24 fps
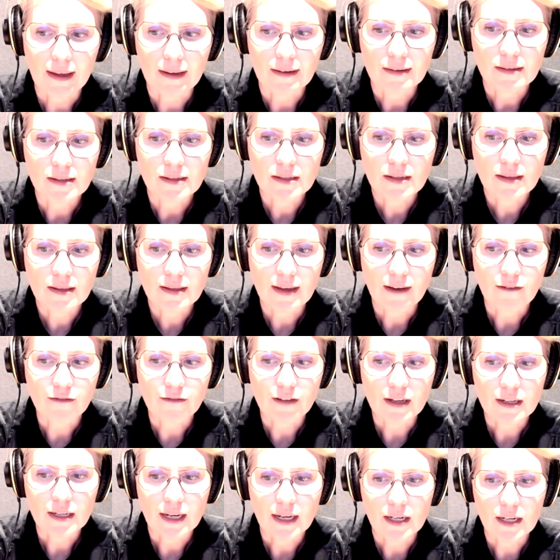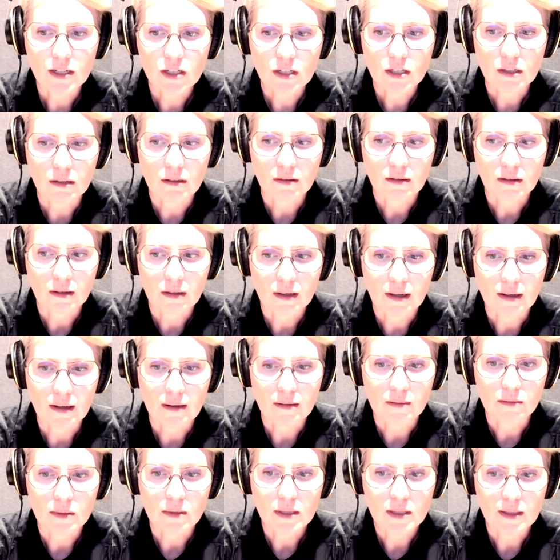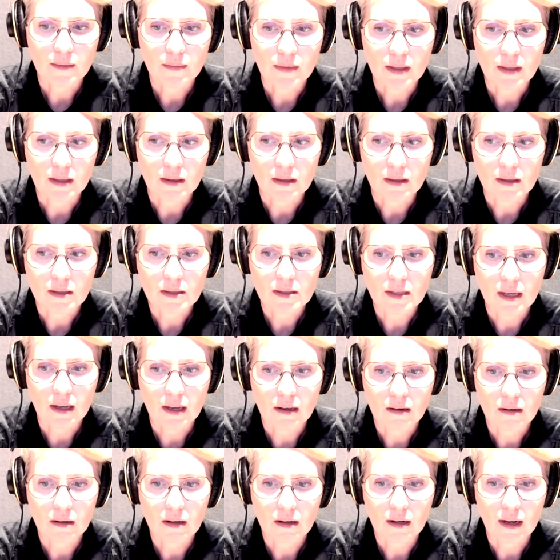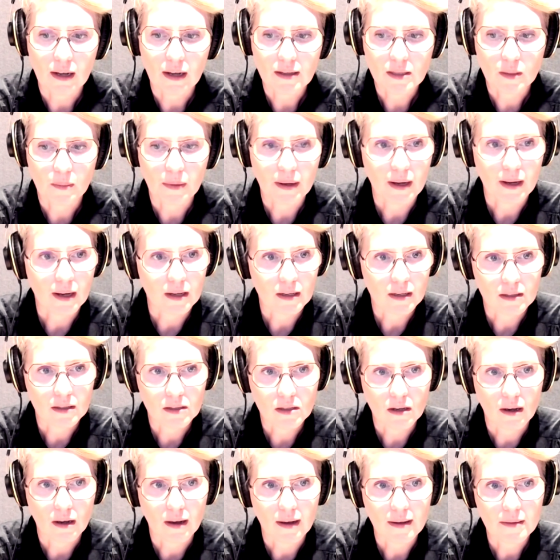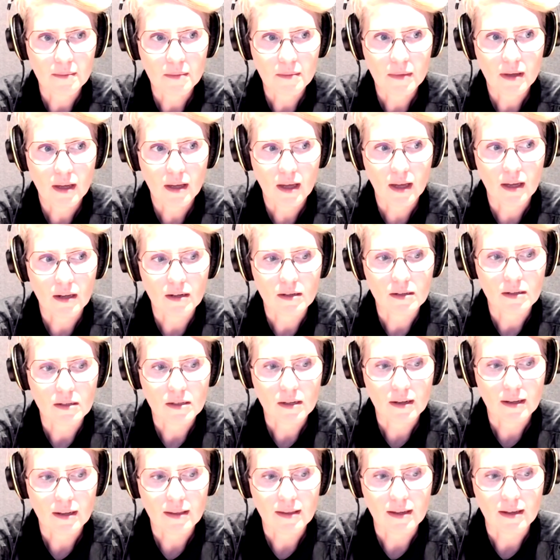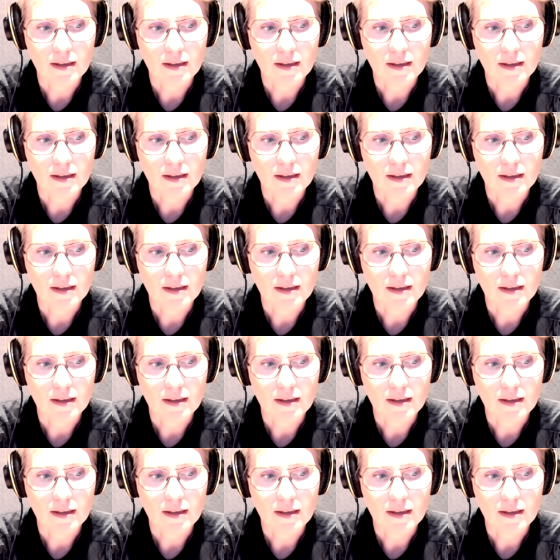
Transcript: And that foundation was something that set us apart at the time, and